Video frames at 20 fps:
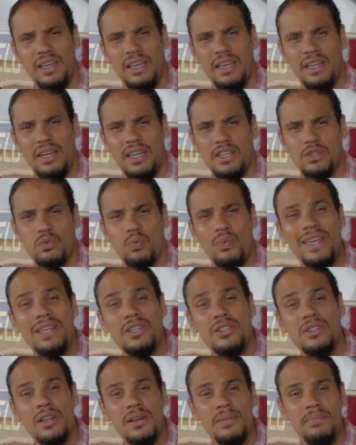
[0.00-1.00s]
in his
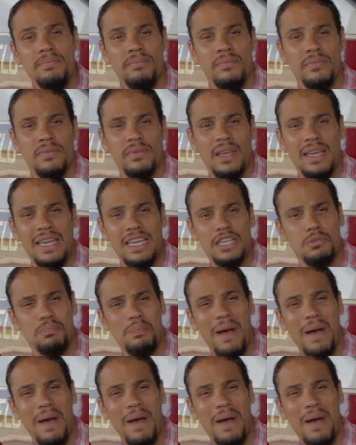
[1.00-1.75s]
wisdom, his